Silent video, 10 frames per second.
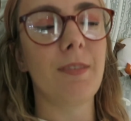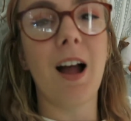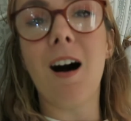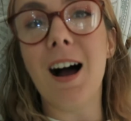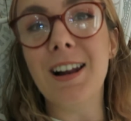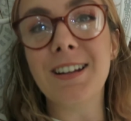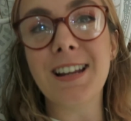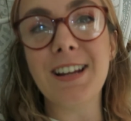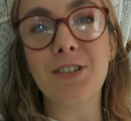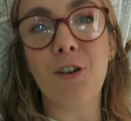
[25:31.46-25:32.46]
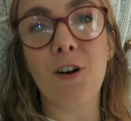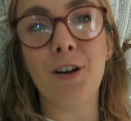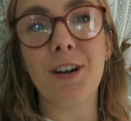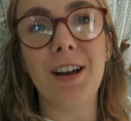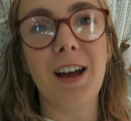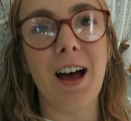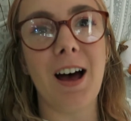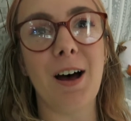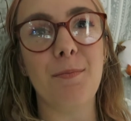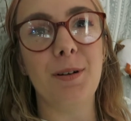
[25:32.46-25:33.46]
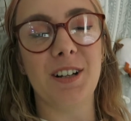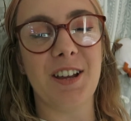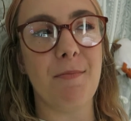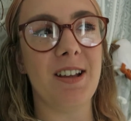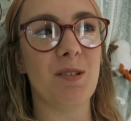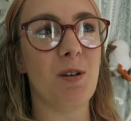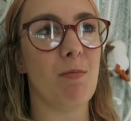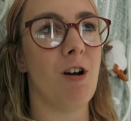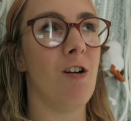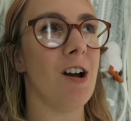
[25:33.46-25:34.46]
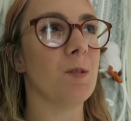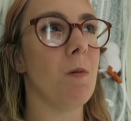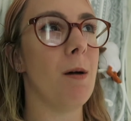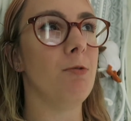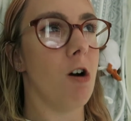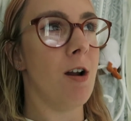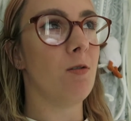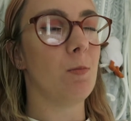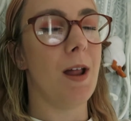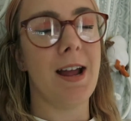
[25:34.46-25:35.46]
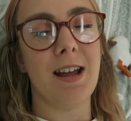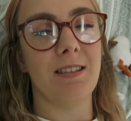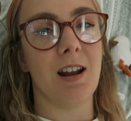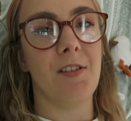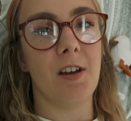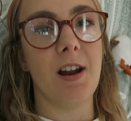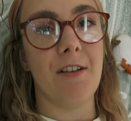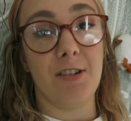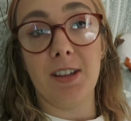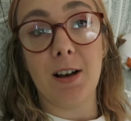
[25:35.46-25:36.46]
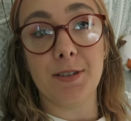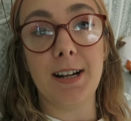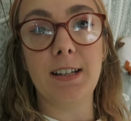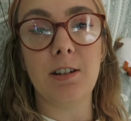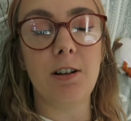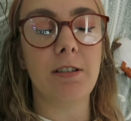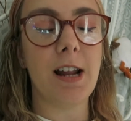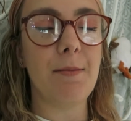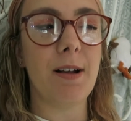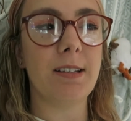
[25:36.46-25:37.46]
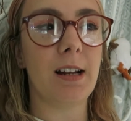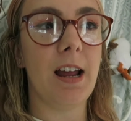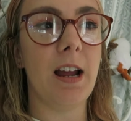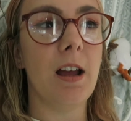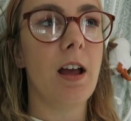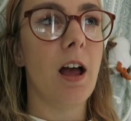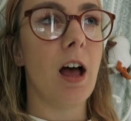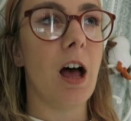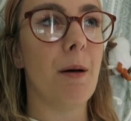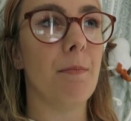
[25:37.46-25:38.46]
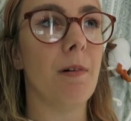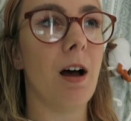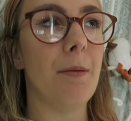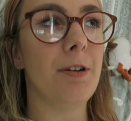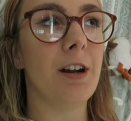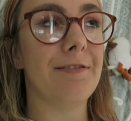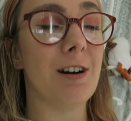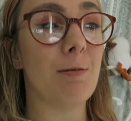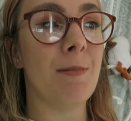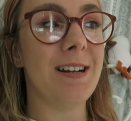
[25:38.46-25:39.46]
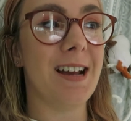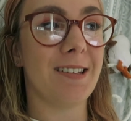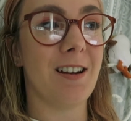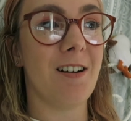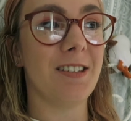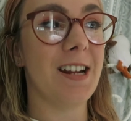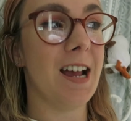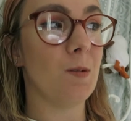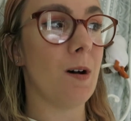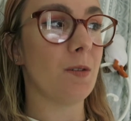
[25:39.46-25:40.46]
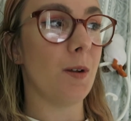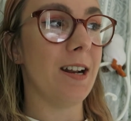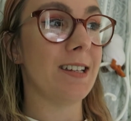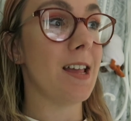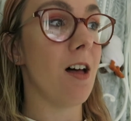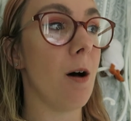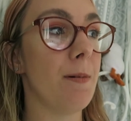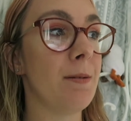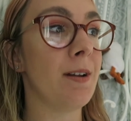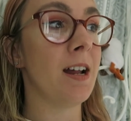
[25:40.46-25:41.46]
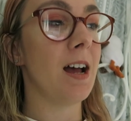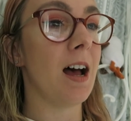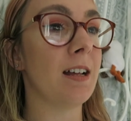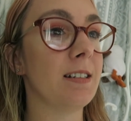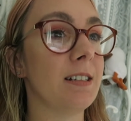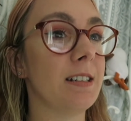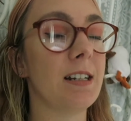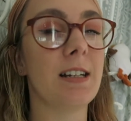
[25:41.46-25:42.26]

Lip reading: island later on, because I've made some good progress, but I'm trying not to play it until I've done everything else I need to do today, basically. I'm going to film my DSLR today as well, so I need to set that up in a minute. And